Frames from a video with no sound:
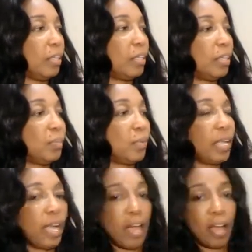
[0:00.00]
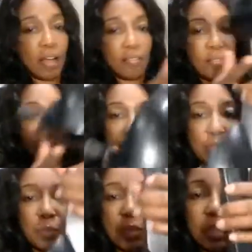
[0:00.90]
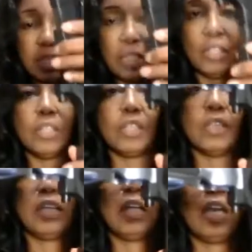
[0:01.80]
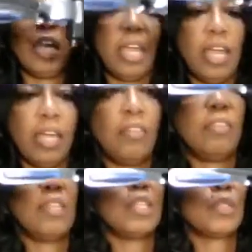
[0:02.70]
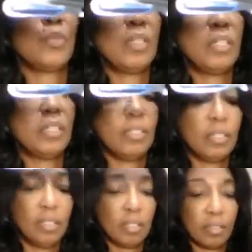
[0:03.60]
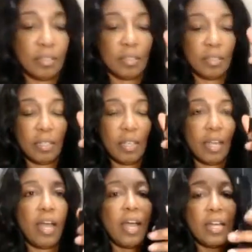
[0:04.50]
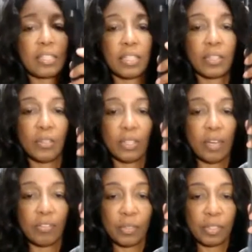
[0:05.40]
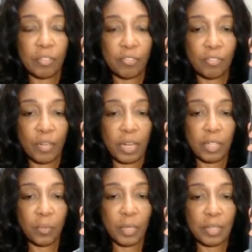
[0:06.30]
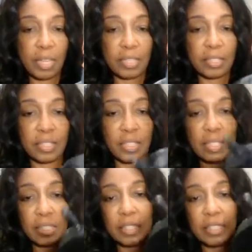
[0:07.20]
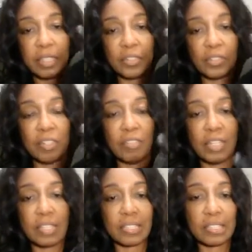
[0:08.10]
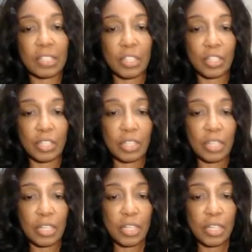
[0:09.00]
Then we have this one here. And this one has a little lever in the front, and what that does is underneath it has a suction.